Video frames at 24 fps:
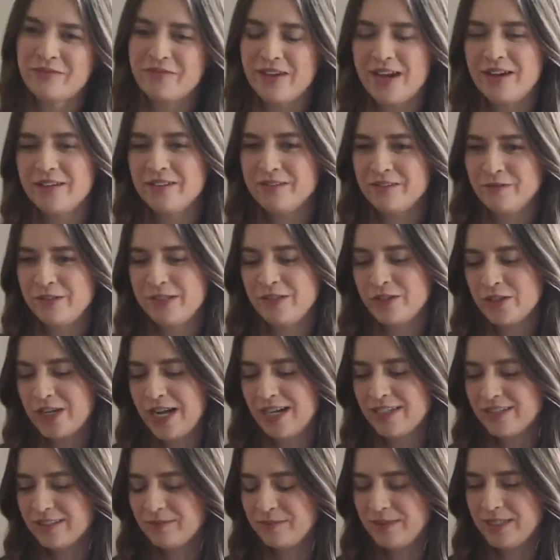found we
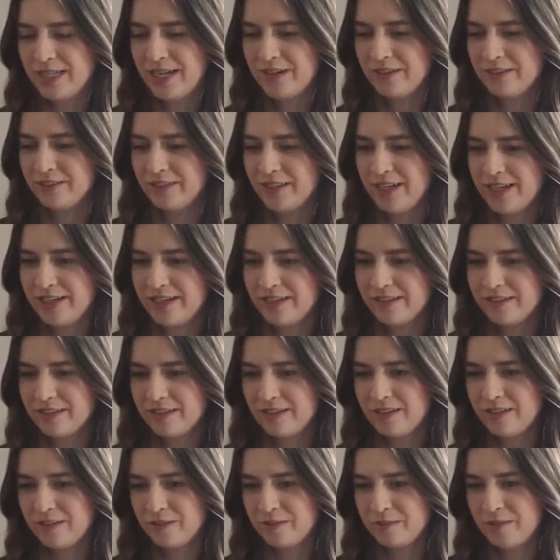tracked him down like
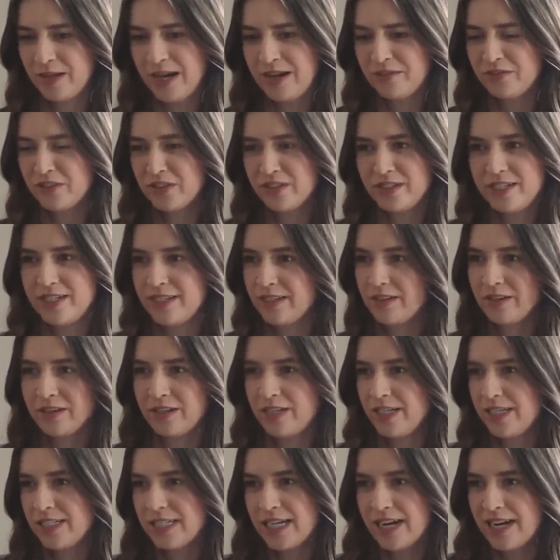um, after he had
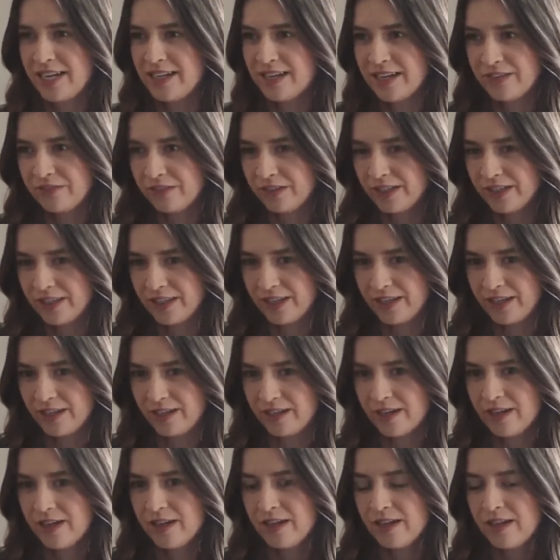already died and
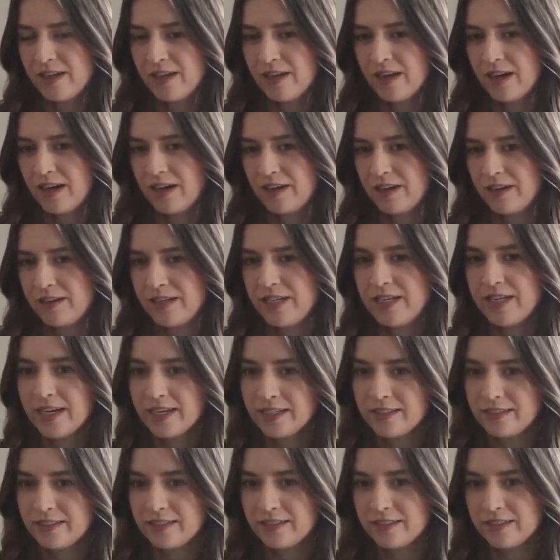everything. Uh, he
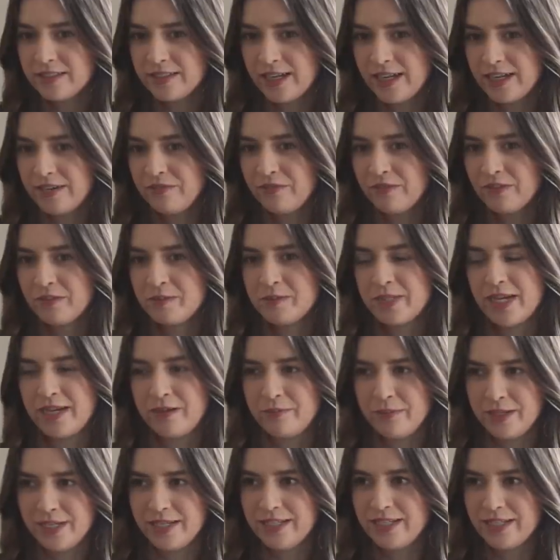had died from
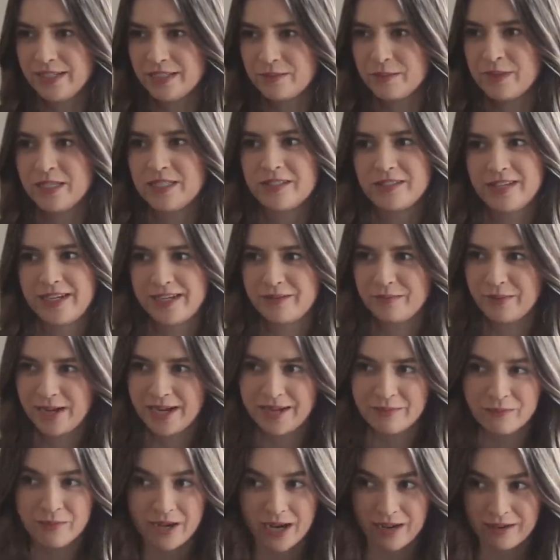diabetes, much like
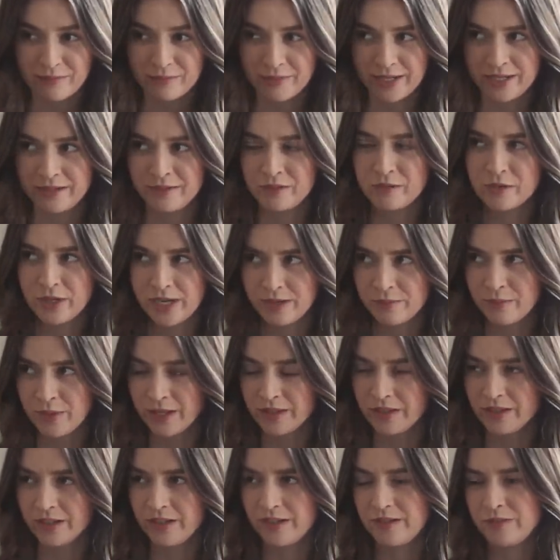my mom, my
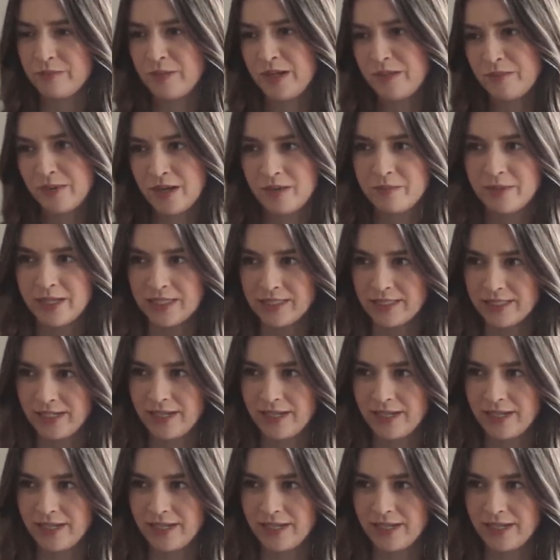grandmother, and my mom has